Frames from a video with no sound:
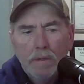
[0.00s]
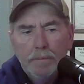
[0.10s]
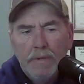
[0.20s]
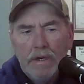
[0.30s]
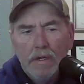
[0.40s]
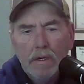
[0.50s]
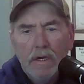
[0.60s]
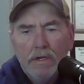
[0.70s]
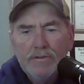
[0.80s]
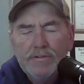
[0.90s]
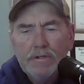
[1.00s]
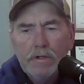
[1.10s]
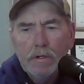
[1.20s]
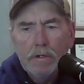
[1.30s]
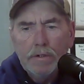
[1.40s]
being
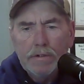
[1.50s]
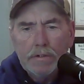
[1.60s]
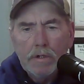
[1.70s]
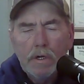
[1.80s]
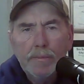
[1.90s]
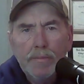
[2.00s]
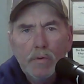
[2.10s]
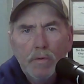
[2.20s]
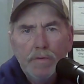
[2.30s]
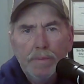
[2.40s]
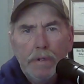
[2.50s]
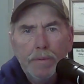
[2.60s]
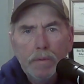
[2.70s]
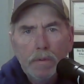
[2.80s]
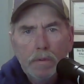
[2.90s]
insecure to trying to prove to
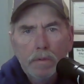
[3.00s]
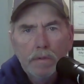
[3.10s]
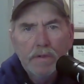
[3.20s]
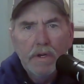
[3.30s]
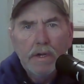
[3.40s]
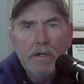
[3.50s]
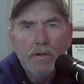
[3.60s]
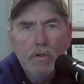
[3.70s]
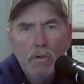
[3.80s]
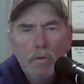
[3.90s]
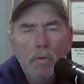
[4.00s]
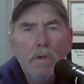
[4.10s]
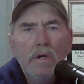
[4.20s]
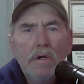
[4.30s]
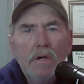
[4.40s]
people that I could do
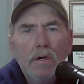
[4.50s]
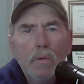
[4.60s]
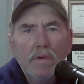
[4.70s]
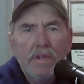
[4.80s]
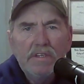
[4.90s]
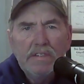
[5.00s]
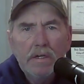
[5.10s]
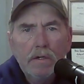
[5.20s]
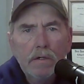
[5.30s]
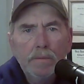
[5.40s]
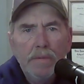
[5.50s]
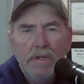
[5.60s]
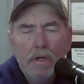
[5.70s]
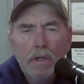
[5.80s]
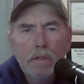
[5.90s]
what they say couldn't be
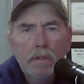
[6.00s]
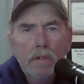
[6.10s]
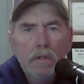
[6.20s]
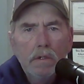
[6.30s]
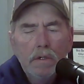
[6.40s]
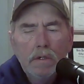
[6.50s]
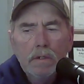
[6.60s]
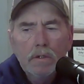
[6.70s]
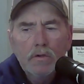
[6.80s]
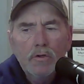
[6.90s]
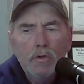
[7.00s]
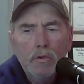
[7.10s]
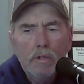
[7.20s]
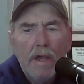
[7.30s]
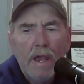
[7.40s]
done to
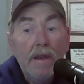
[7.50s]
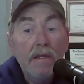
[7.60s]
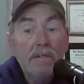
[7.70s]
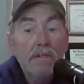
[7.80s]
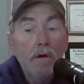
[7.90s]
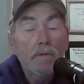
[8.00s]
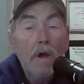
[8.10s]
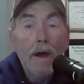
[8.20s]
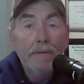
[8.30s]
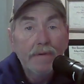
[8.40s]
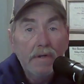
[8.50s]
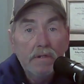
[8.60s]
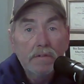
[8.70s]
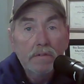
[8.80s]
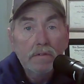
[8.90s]
gaining self
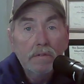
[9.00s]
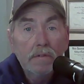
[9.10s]
confidence.